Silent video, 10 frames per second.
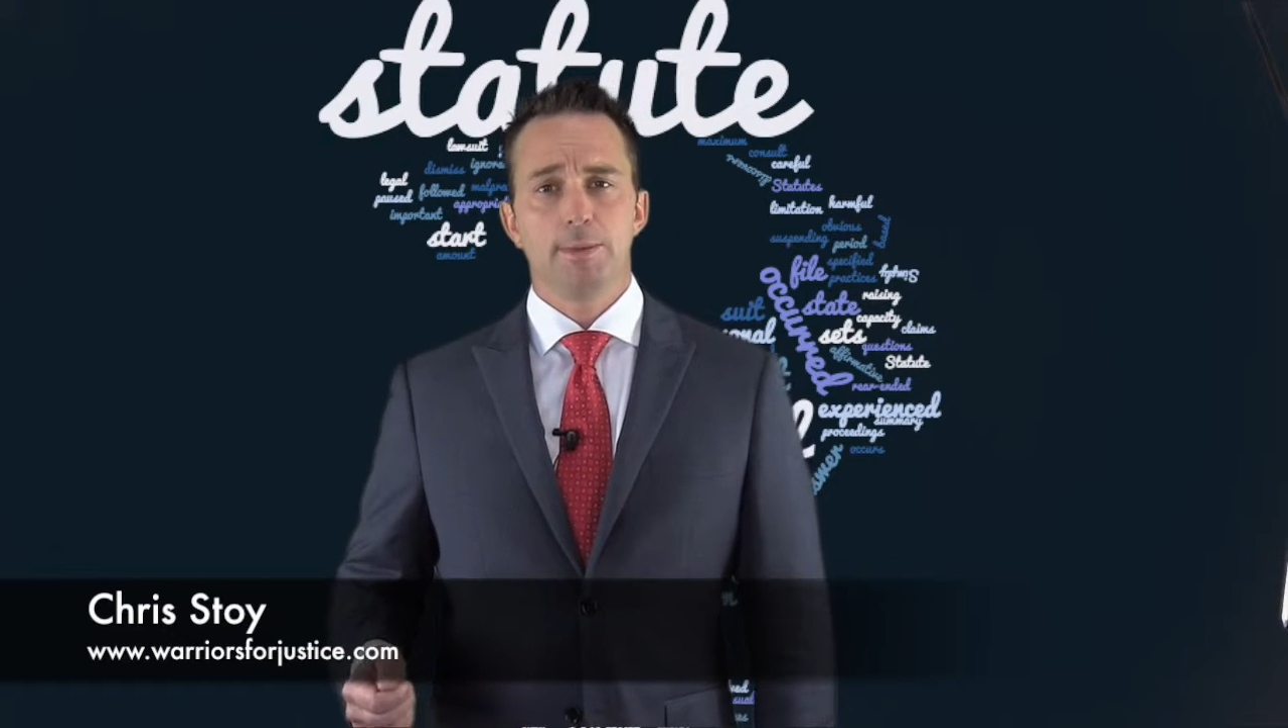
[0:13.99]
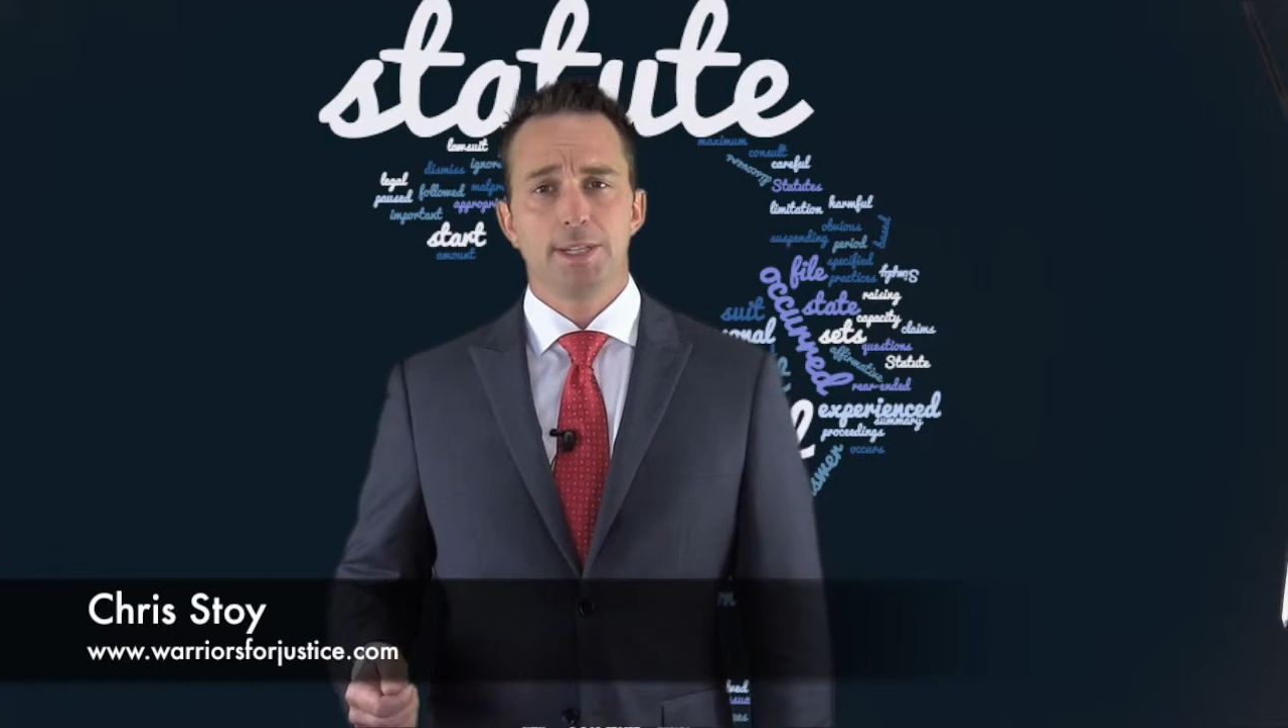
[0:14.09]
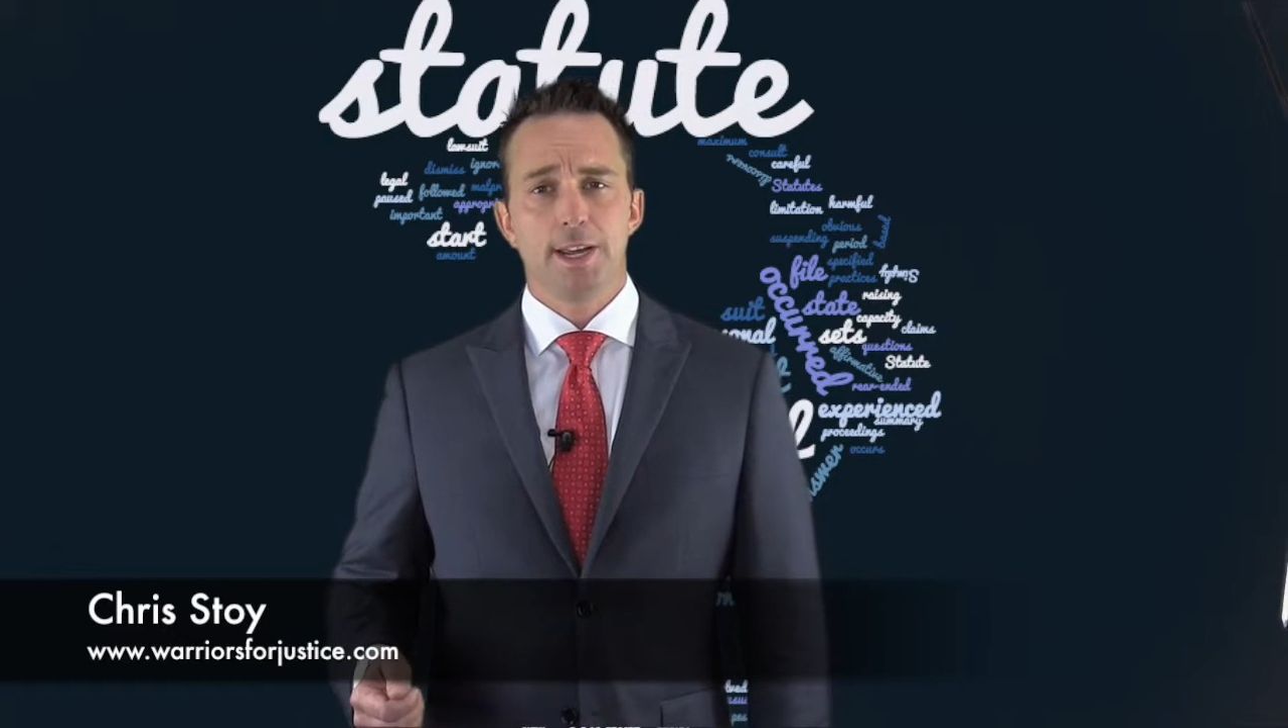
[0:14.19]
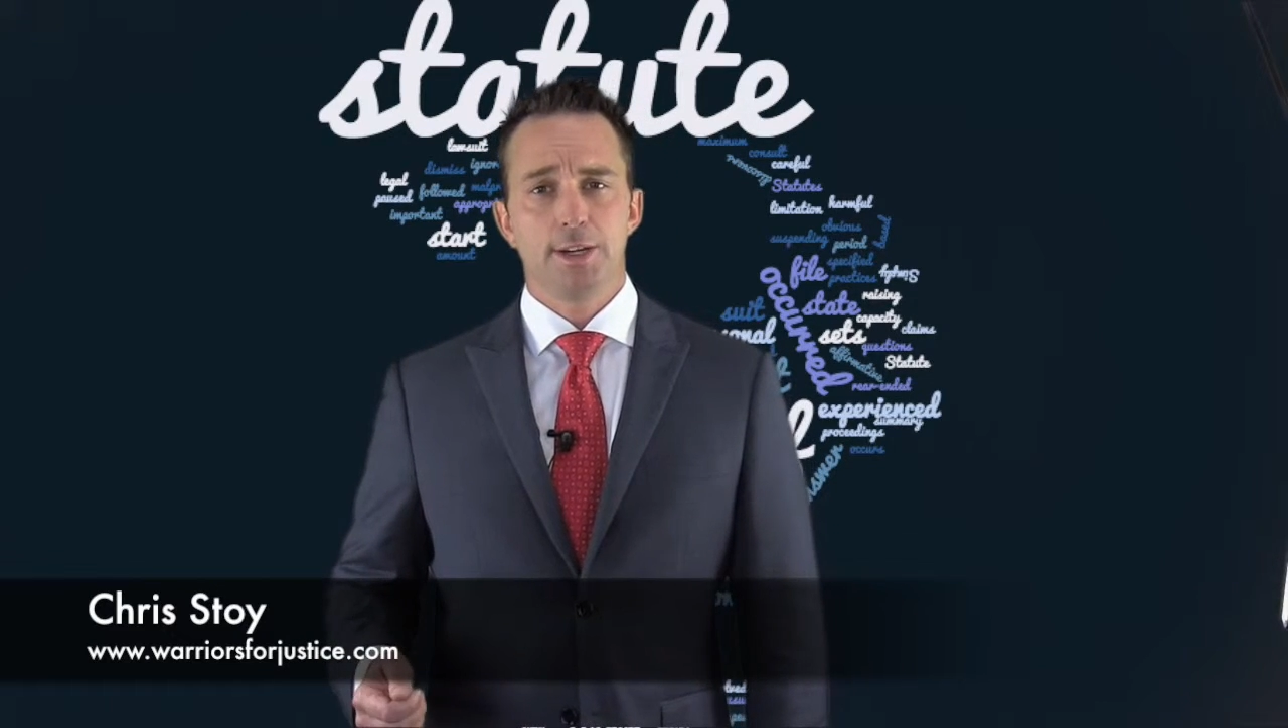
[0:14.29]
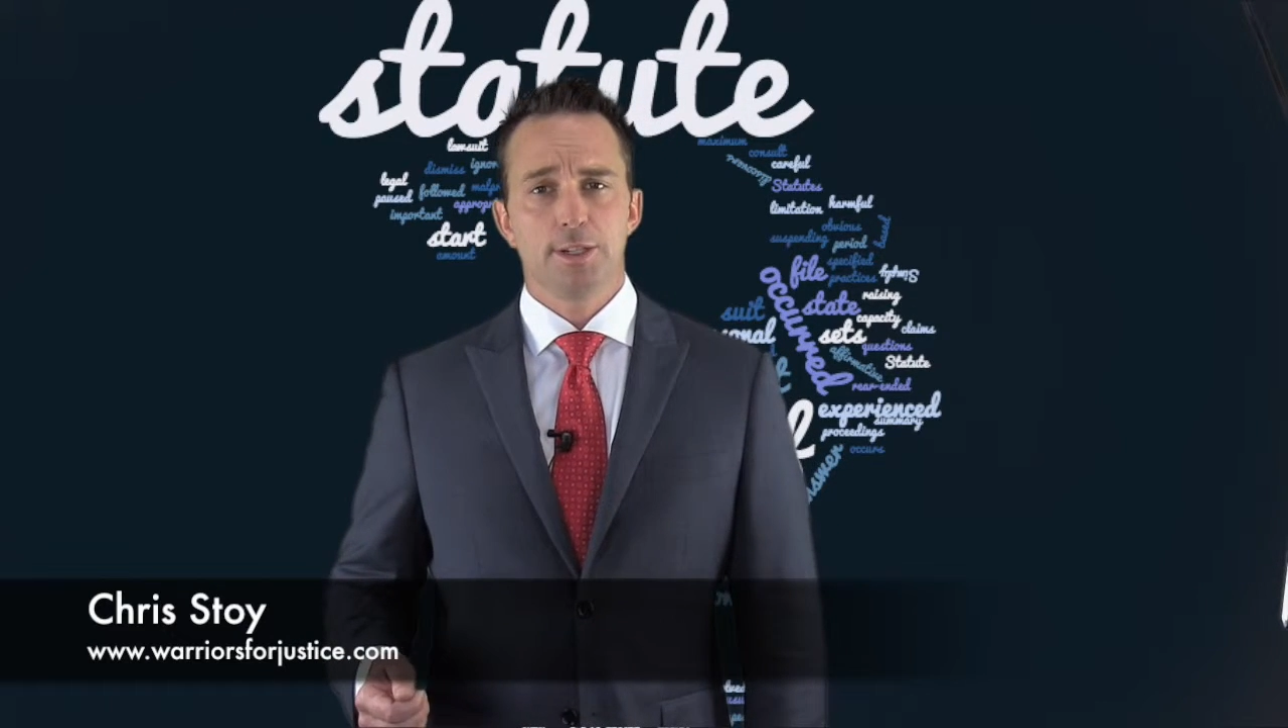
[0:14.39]

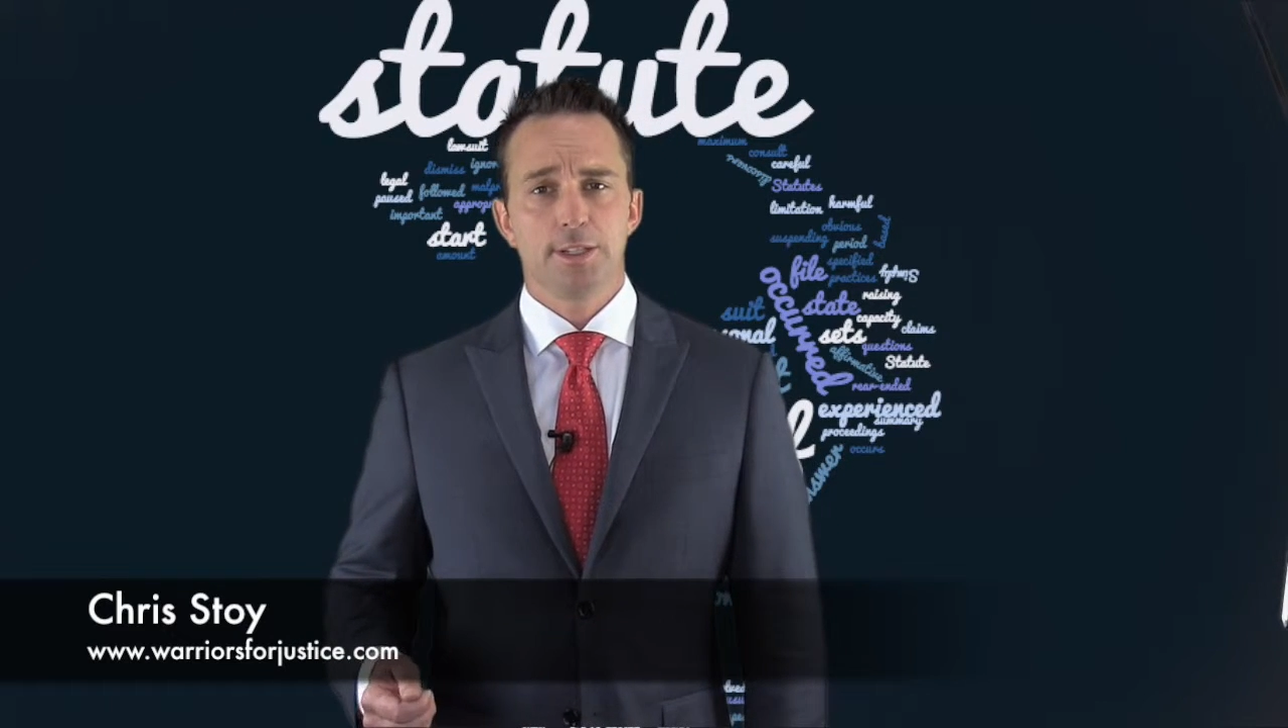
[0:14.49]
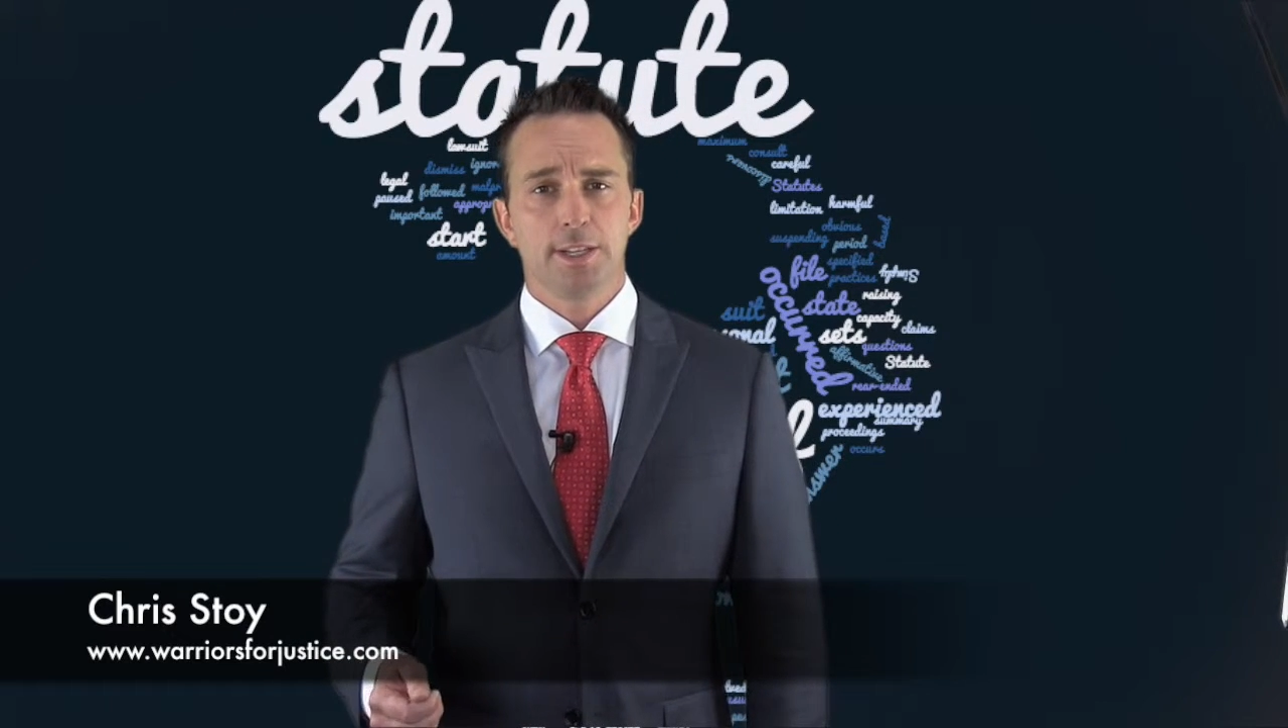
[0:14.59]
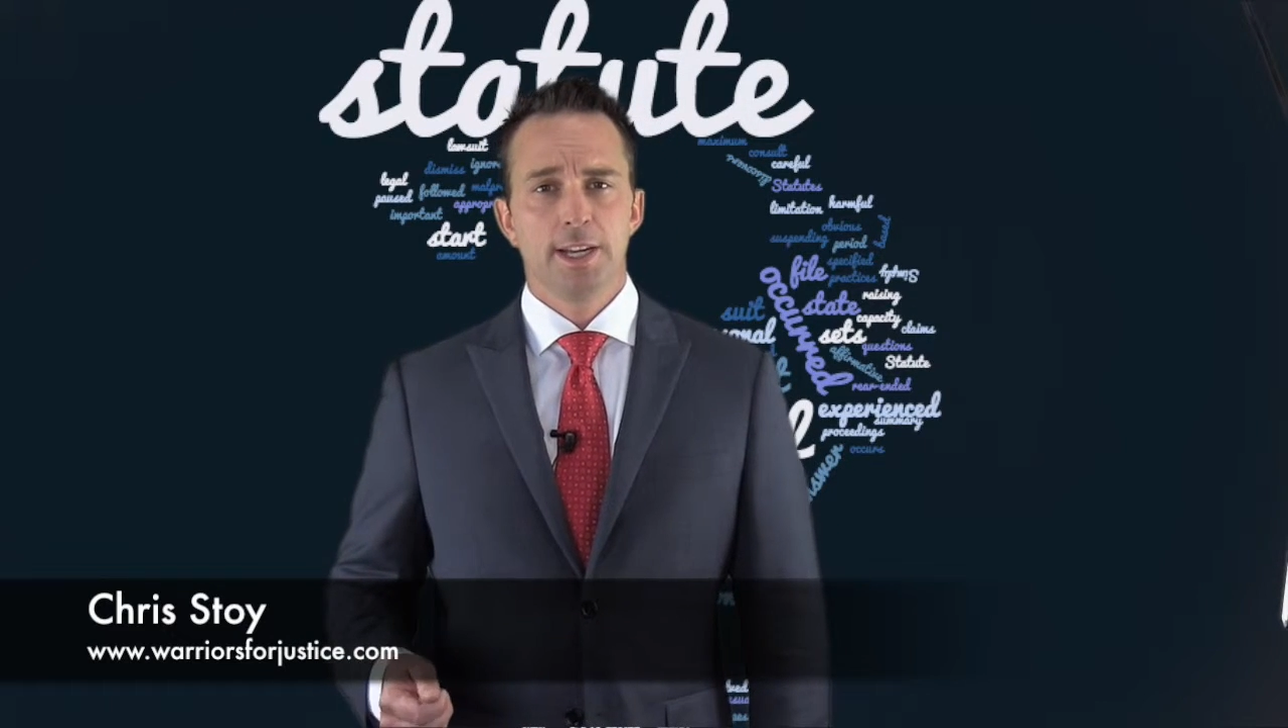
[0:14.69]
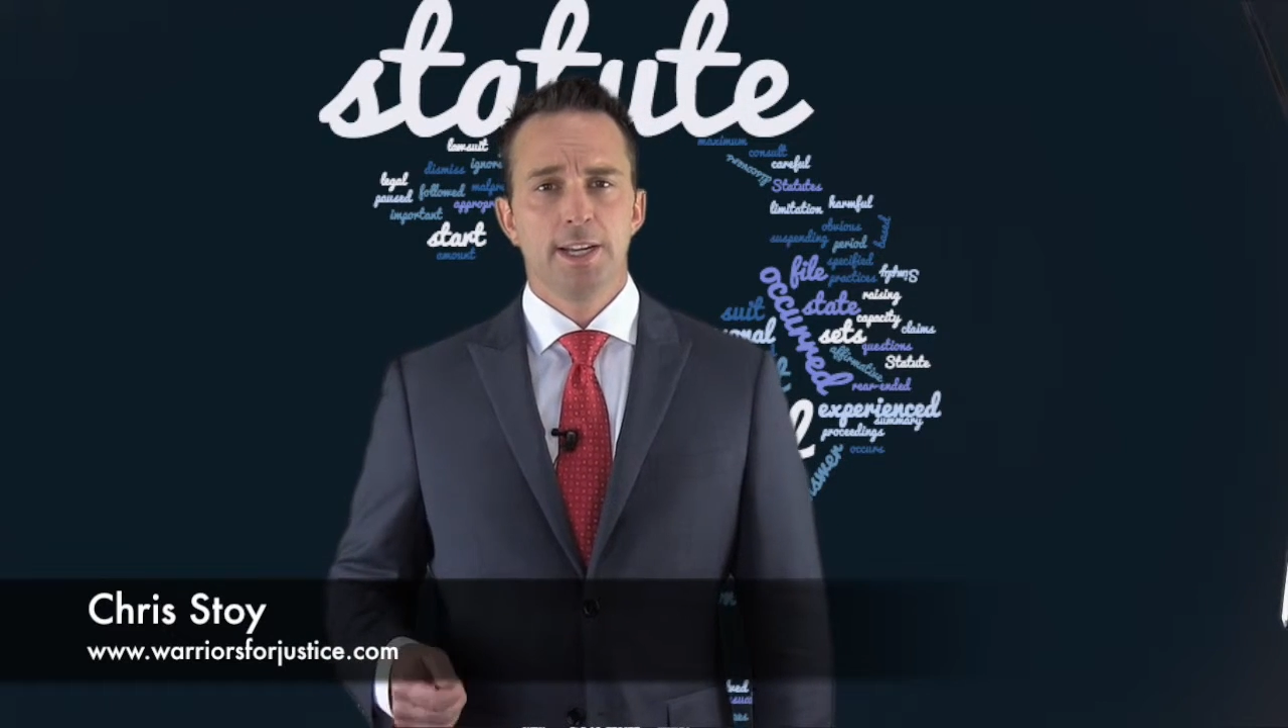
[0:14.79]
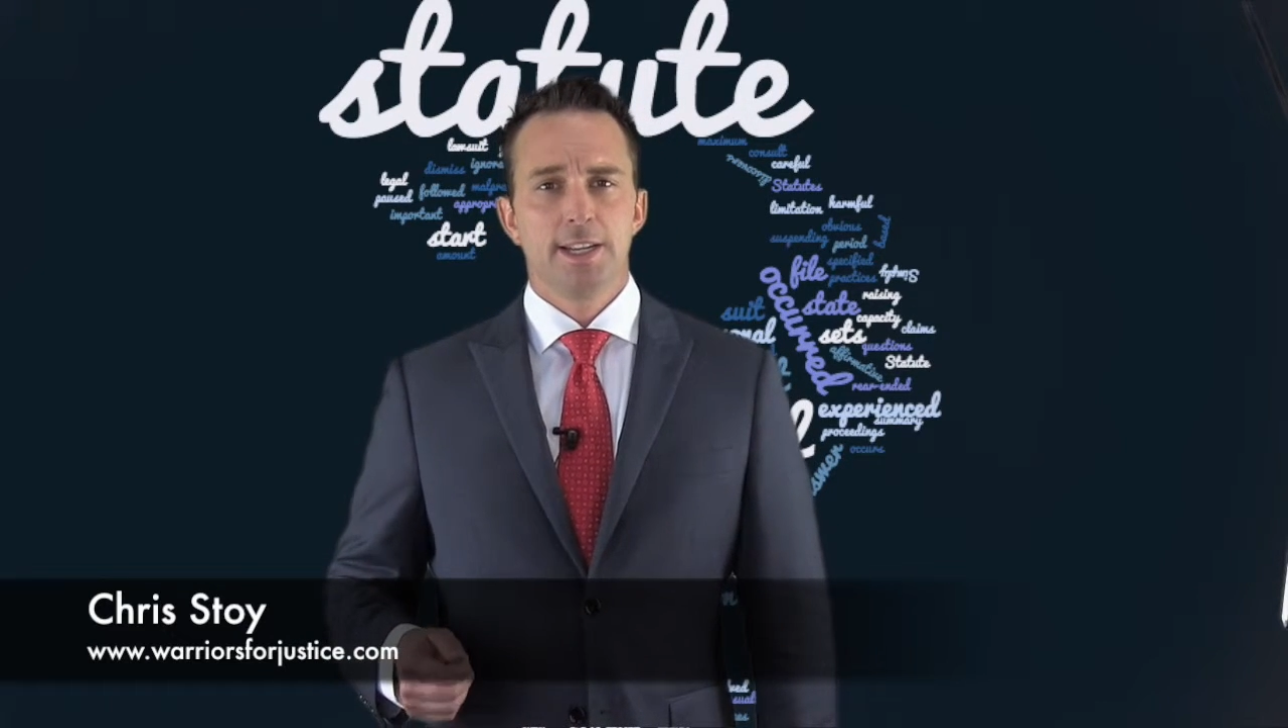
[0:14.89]
Limitations